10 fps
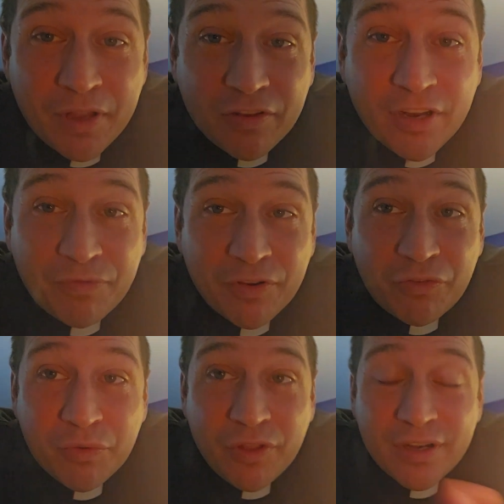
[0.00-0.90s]
makes a
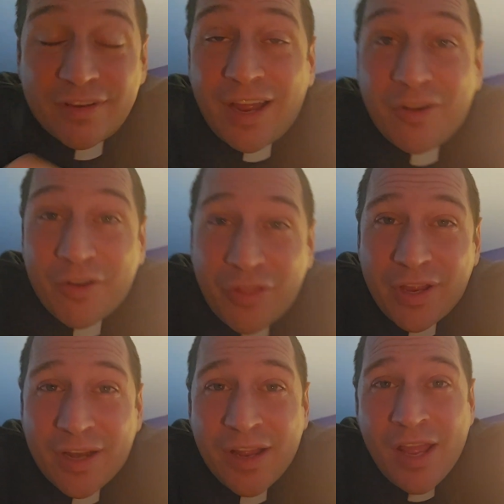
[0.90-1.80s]
difference through the entire
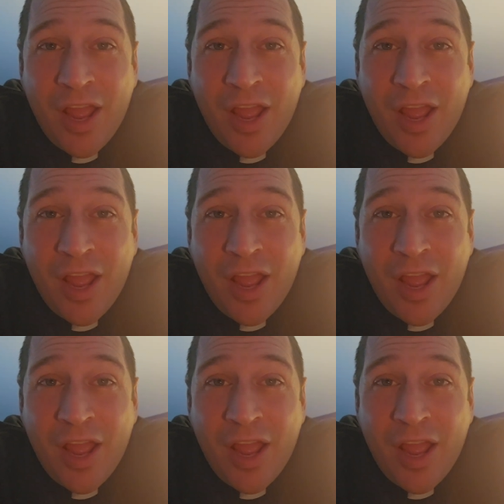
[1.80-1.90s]
thing.